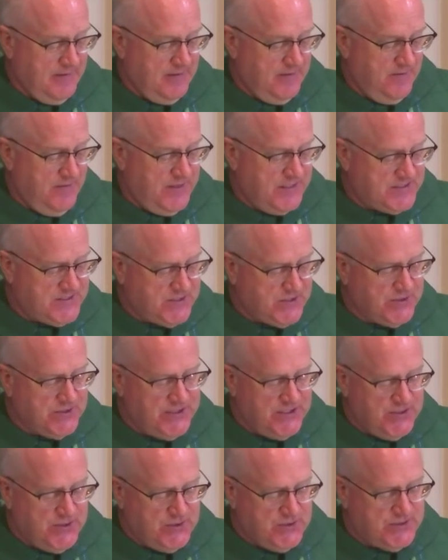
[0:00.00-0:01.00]
This good
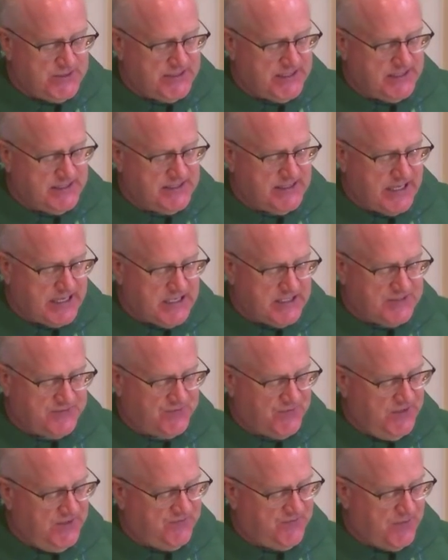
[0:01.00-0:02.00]
news can set us
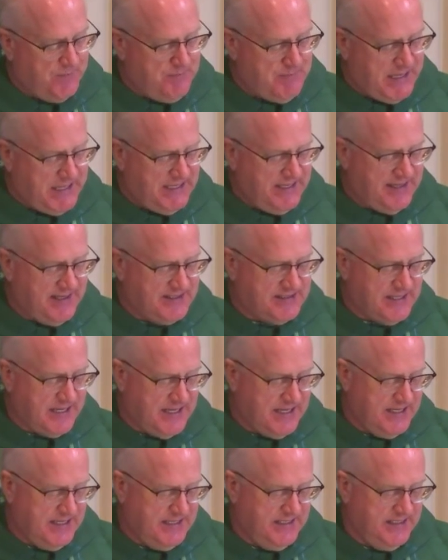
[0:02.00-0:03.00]
free from many
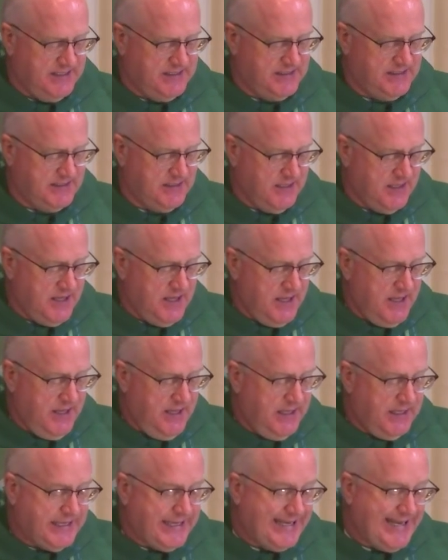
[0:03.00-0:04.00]
anxieties.
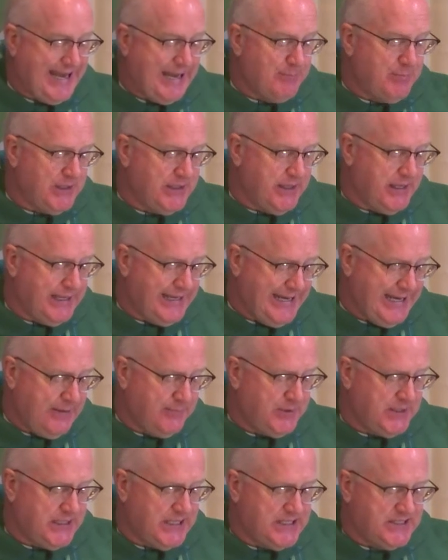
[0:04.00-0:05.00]
It can
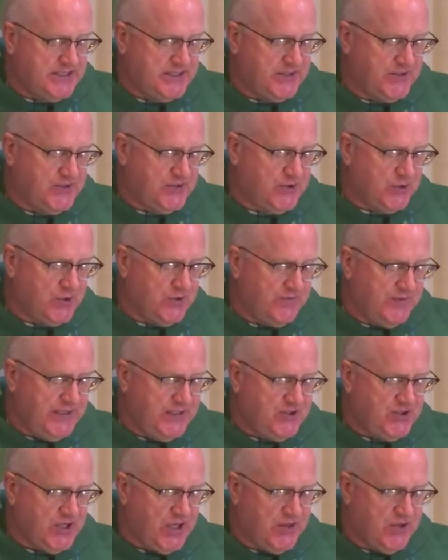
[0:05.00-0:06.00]
enable us to serve
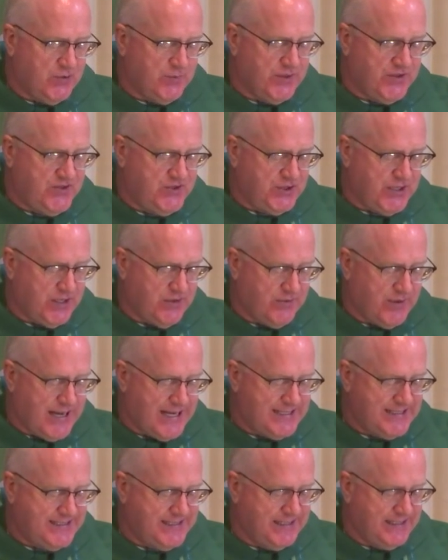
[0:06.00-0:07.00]
each other with
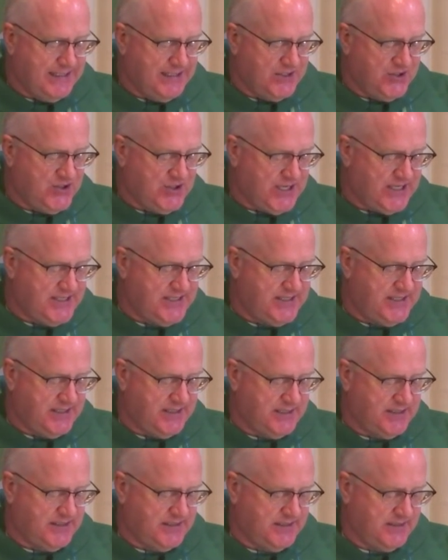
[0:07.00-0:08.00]
generosity and
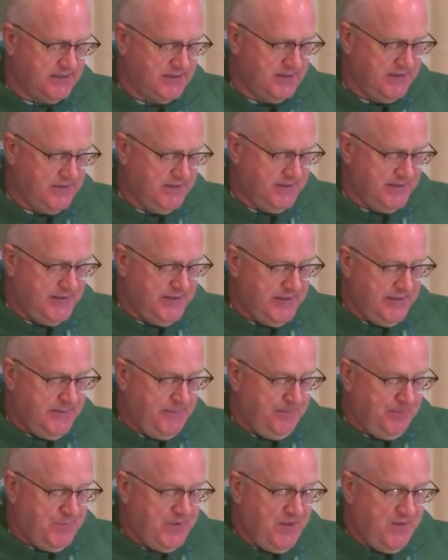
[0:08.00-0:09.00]
justice.
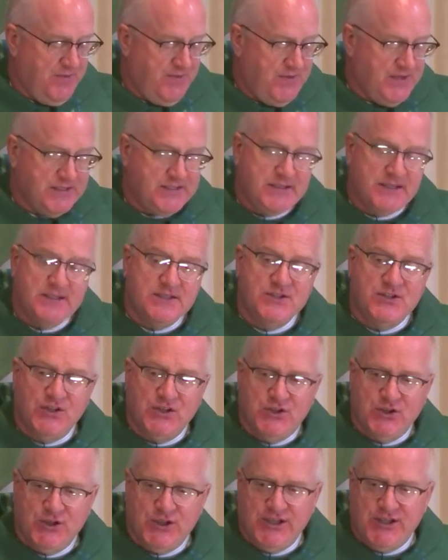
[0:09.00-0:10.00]
This is the
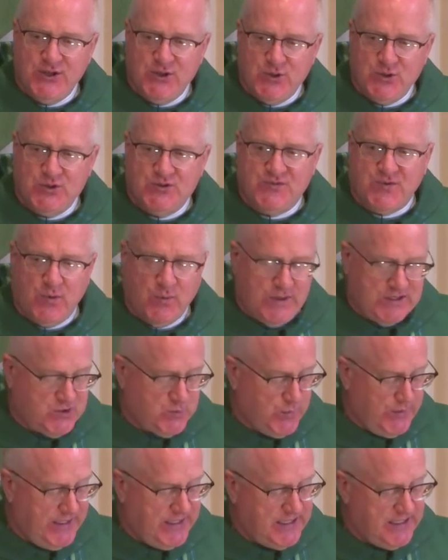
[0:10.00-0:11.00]
good news for which
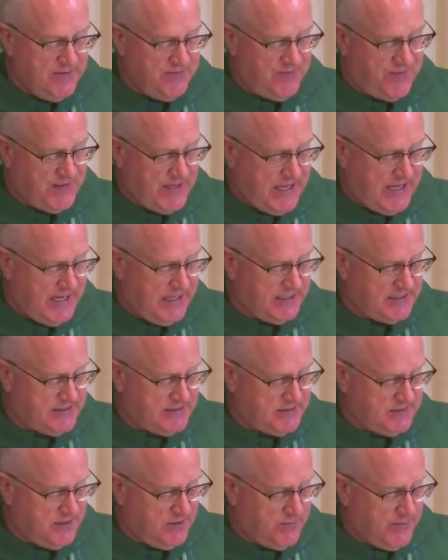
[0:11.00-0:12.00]
we give
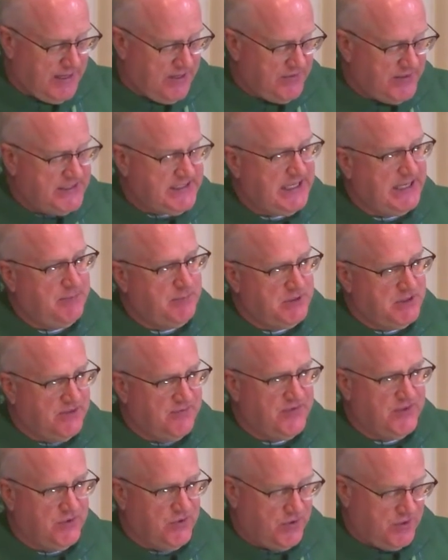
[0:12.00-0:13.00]
thanks around the table of
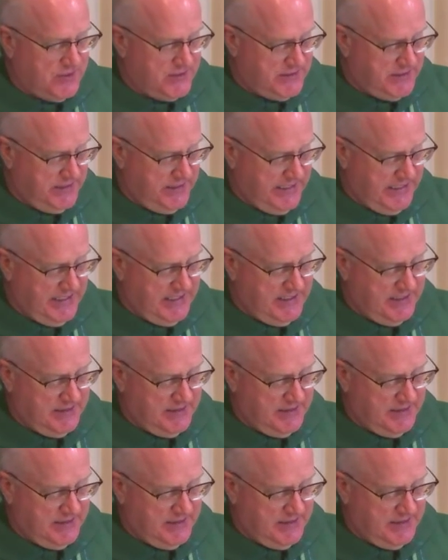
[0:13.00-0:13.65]
the Lord today.